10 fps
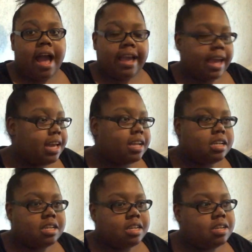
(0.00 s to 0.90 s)
I can't
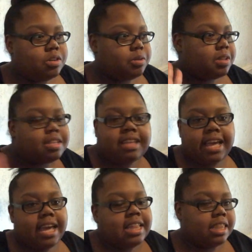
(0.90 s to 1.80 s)
do this. I
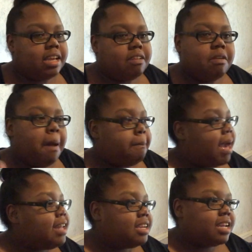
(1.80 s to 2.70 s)
can't live
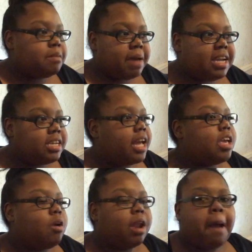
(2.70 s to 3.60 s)
paycheck to
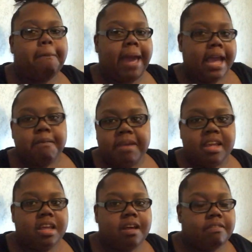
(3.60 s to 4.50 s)
paycheck. Y'all not paying me
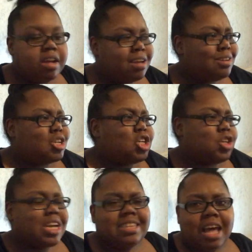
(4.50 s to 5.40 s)
enough to
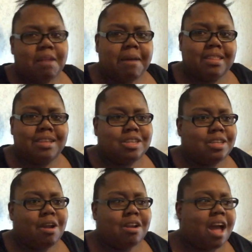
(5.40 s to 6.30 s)
stress out about this.
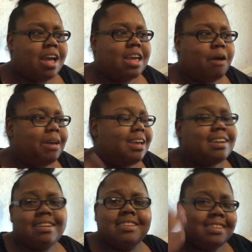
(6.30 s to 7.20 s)
Y'all
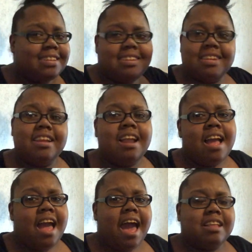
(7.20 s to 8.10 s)
inconsistent
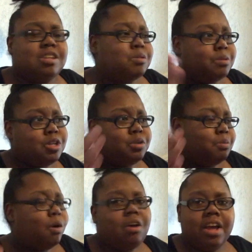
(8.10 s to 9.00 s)
as to what you
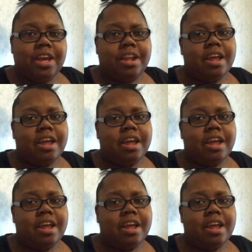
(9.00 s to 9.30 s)
want.